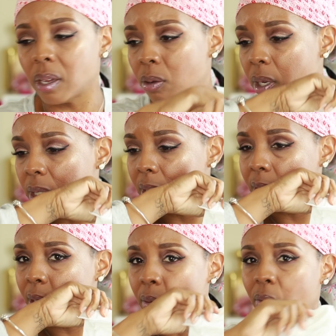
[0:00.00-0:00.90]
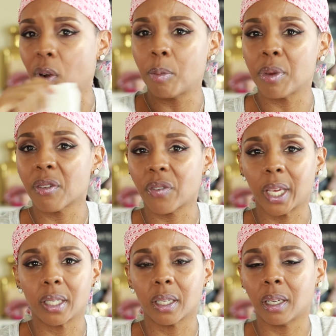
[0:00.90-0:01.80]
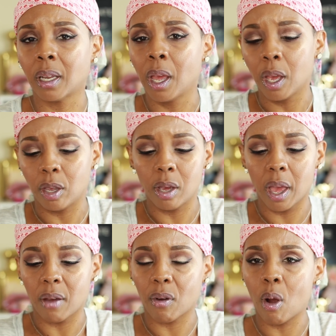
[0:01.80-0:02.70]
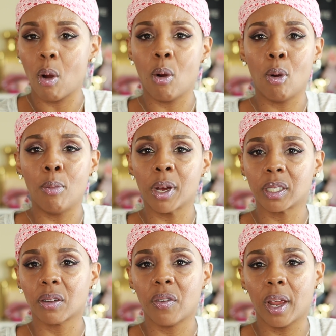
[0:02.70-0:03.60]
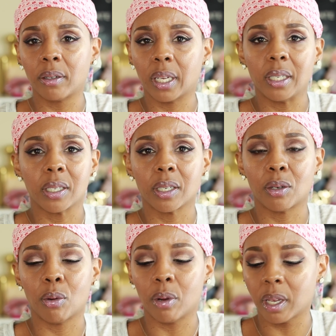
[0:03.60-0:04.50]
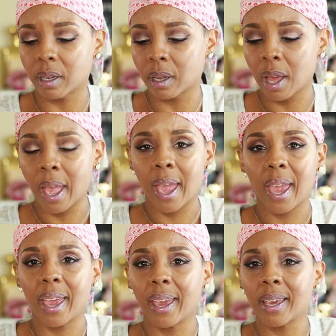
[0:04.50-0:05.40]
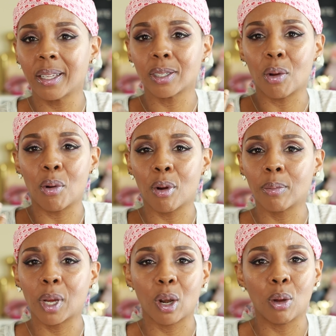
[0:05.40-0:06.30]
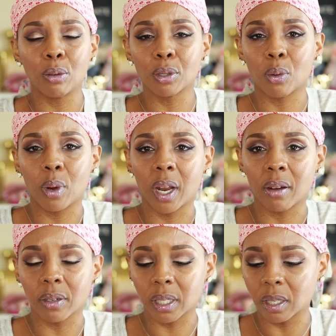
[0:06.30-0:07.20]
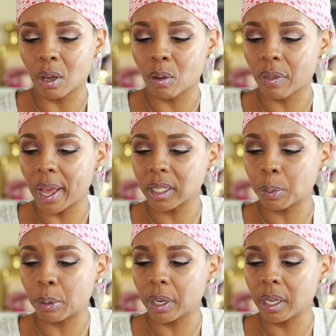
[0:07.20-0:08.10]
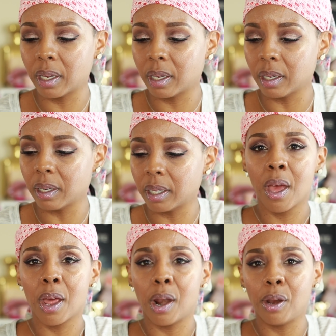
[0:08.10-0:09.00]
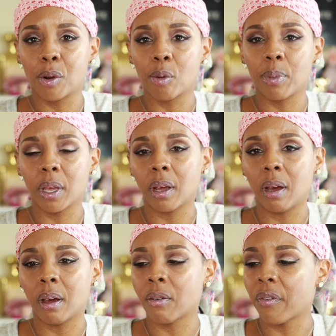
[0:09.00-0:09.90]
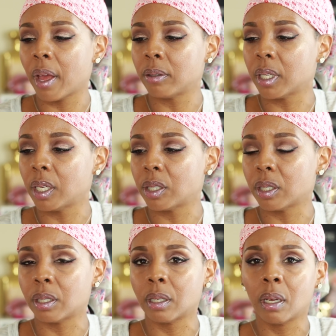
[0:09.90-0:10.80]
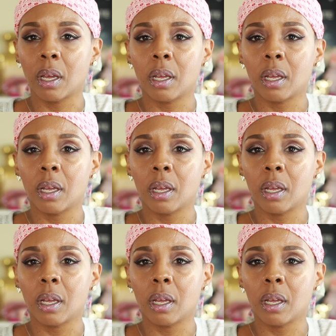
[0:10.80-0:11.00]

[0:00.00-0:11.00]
and you can just rub your face and you have a whole bunch of foundation on your hands, arm, clothes, or whatever. So that's pretty good, little bit of foundation,